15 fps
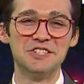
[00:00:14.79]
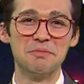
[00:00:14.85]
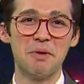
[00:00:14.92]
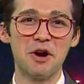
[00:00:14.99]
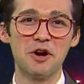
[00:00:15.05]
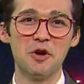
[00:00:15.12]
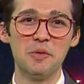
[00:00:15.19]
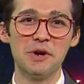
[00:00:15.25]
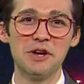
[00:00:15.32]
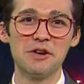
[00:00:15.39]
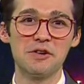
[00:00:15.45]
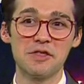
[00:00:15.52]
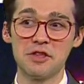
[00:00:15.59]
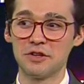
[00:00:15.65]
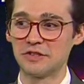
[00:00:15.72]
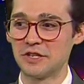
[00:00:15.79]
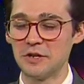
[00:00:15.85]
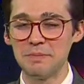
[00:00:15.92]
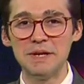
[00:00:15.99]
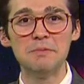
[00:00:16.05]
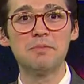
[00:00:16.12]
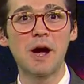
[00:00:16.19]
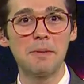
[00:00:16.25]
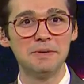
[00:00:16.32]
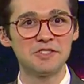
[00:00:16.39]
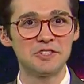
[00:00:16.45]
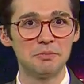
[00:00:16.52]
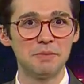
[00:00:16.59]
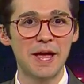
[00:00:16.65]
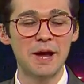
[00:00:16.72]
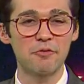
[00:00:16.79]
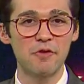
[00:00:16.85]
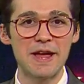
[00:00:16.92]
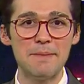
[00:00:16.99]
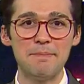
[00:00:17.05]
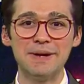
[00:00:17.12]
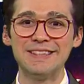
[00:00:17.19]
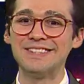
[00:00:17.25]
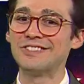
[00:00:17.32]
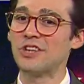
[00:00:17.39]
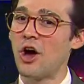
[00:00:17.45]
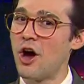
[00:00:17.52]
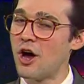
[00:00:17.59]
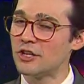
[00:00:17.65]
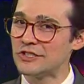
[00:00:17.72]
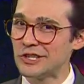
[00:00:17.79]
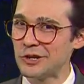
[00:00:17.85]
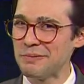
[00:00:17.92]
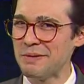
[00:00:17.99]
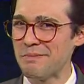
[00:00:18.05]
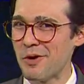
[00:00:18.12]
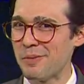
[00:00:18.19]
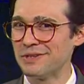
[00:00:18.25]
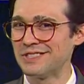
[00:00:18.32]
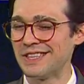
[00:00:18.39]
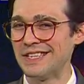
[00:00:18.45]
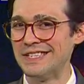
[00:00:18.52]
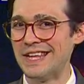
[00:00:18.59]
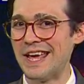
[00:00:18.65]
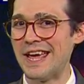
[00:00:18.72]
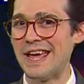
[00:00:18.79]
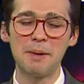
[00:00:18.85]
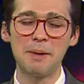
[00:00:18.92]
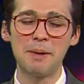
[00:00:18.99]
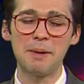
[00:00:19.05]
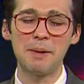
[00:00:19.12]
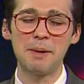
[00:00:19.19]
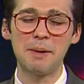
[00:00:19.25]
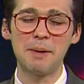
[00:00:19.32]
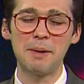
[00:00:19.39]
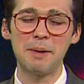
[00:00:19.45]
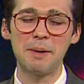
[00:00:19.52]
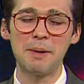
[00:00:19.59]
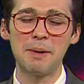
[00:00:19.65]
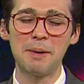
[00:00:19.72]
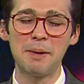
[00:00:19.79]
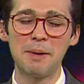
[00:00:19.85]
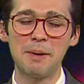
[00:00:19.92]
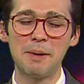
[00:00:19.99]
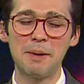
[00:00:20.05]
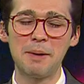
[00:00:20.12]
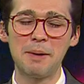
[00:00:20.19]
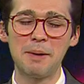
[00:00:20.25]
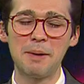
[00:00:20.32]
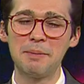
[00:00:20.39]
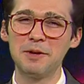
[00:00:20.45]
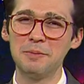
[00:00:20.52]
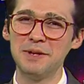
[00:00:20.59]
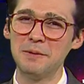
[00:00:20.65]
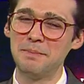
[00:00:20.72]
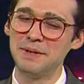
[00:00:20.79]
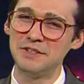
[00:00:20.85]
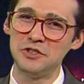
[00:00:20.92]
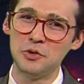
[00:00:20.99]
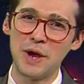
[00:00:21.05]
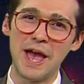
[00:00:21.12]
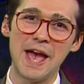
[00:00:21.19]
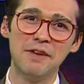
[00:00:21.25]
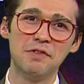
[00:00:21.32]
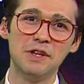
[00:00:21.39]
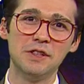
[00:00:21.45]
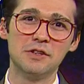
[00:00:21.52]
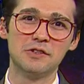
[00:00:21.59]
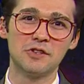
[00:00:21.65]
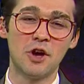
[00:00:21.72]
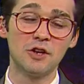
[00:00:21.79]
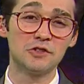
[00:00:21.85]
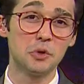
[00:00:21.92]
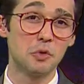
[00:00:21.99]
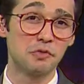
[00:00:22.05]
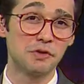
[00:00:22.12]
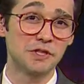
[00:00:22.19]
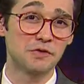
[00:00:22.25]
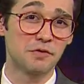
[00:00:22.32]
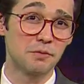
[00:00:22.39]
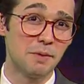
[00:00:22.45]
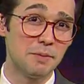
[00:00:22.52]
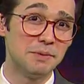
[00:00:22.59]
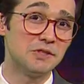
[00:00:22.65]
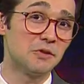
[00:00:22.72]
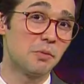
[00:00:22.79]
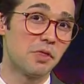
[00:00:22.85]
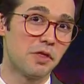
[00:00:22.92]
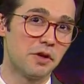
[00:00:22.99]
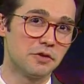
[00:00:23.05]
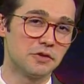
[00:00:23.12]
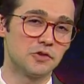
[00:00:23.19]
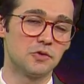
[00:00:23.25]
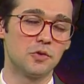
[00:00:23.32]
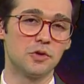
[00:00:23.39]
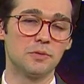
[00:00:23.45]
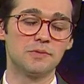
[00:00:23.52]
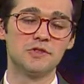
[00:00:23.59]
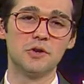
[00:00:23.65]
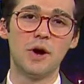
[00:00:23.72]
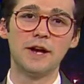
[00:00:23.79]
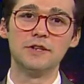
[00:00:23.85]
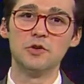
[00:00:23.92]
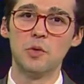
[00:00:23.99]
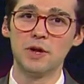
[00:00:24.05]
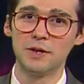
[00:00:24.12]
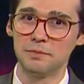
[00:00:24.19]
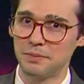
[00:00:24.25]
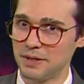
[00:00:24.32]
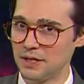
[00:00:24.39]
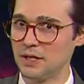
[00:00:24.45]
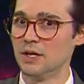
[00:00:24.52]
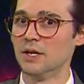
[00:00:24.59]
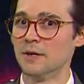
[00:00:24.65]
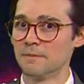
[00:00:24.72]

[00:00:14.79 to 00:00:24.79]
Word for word: tomorrow where there's going to be probably some light rain, but there's also going to be time frame where it's probably going to be a bit too heavy and there's also a risk for maybe some thunderstorms. So I do want to be